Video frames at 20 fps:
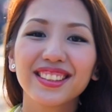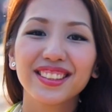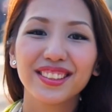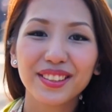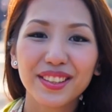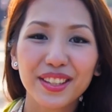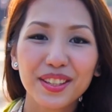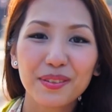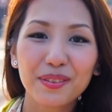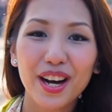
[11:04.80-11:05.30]

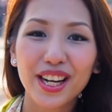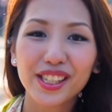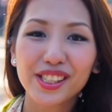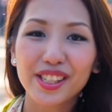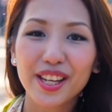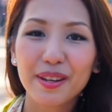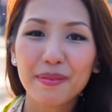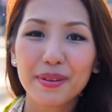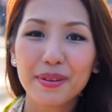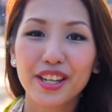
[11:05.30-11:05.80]
you can watch
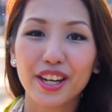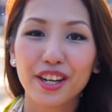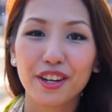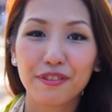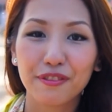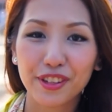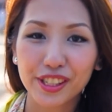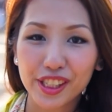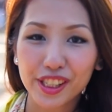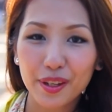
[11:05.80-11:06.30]
them in our
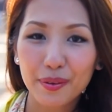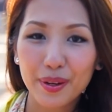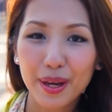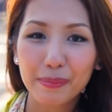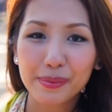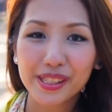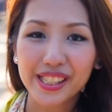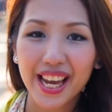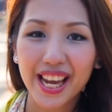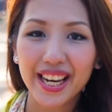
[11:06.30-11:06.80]
official
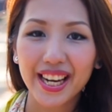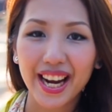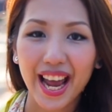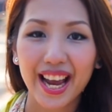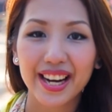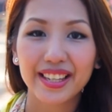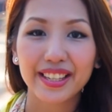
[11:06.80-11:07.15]
website at